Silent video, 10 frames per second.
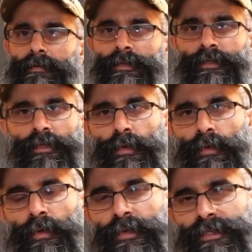so
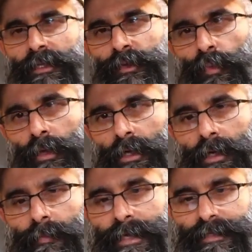the results
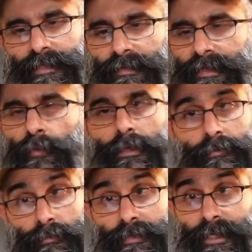were basically,
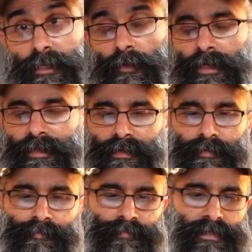we'll take a look at
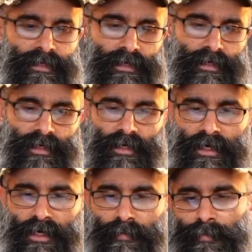them.
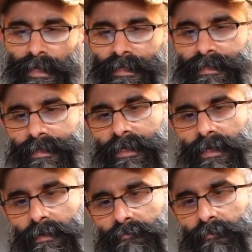But
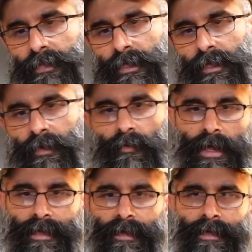
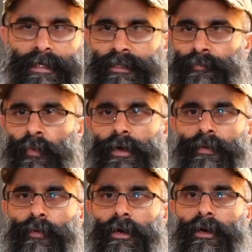I got to the
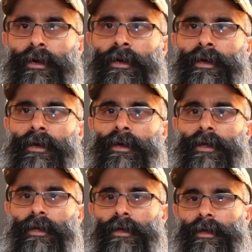point where
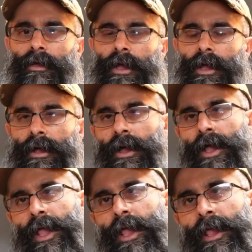
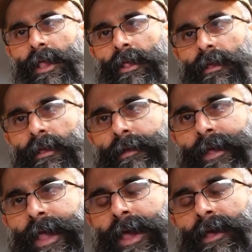I
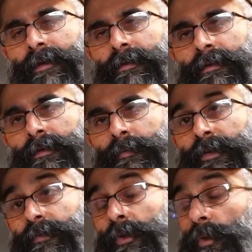had a little bit
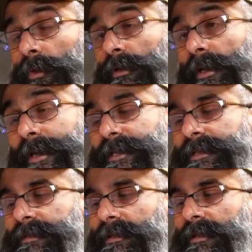of cool
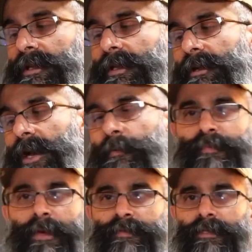light. I was
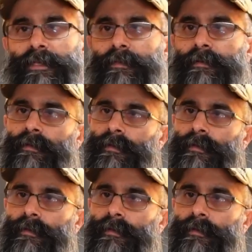bouncing